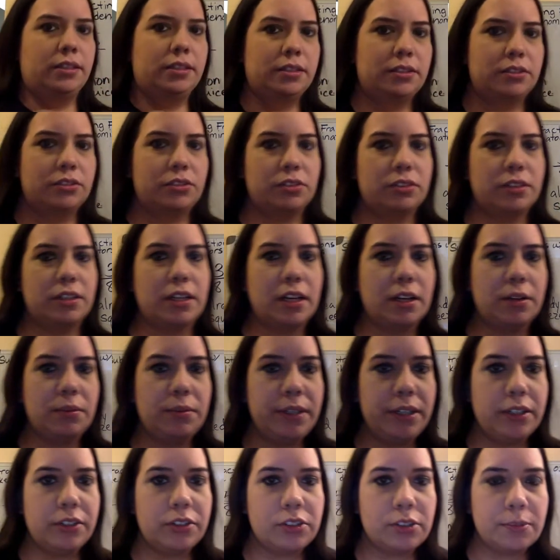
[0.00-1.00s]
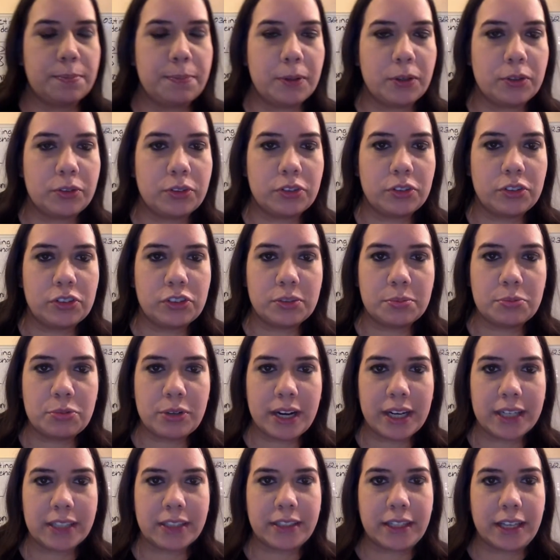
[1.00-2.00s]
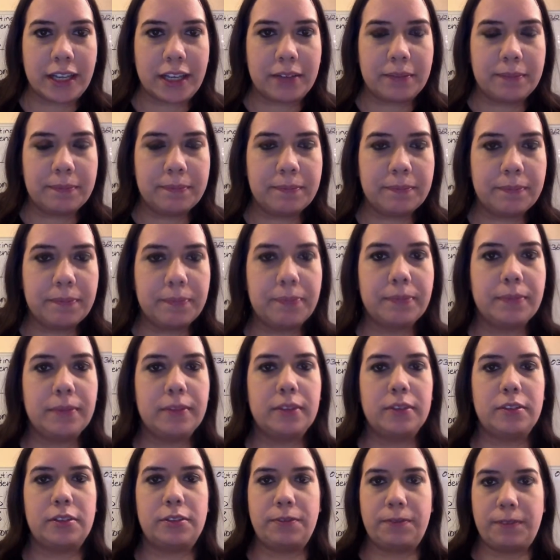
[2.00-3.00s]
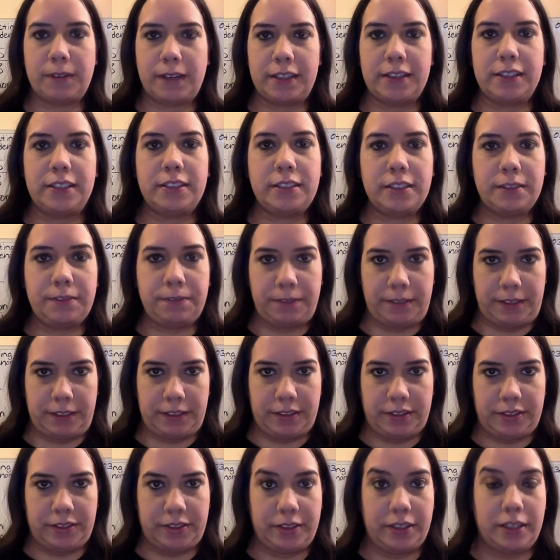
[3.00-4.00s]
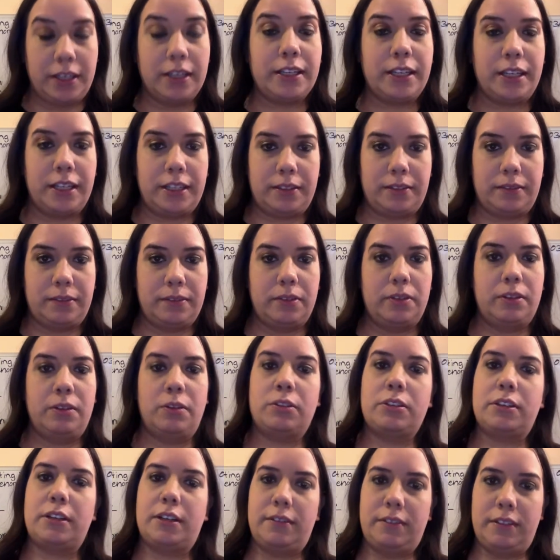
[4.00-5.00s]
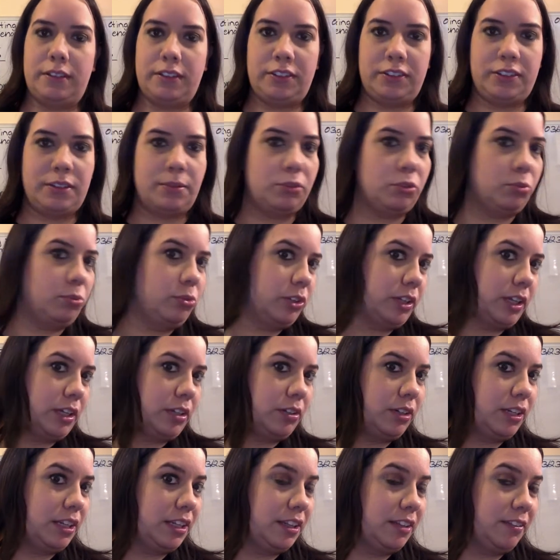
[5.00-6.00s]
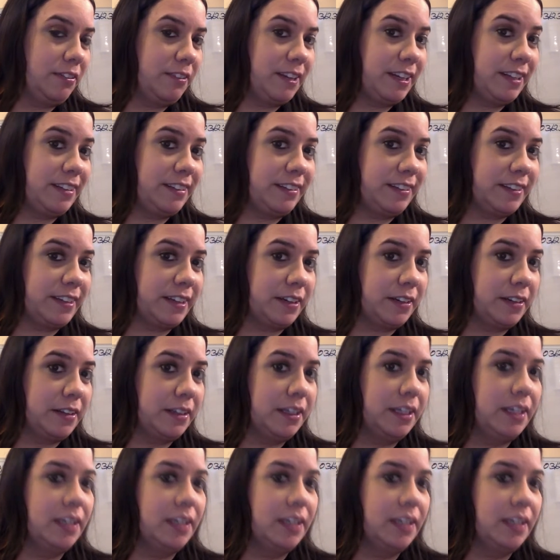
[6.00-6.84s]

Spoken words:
So now we are supposed to subtract that to find the difference. Again, otra vez estamos buscando la diferencia.